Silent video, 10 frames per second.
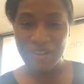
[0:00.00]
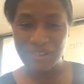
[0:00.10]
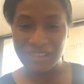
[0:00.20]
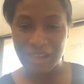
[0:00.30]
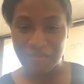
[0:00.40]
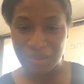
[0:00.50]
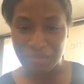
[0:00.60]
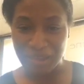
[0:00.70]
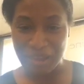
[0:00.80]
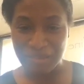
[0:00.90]
Oh snap, they're
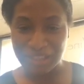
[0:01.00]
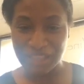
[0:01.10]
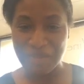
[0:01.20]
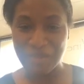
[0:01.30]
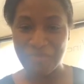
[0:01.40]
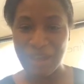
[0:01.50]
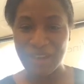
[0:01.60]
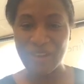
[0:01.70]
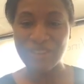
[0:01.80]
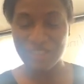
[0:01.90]
playing my jam in the
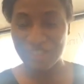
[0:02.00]
background,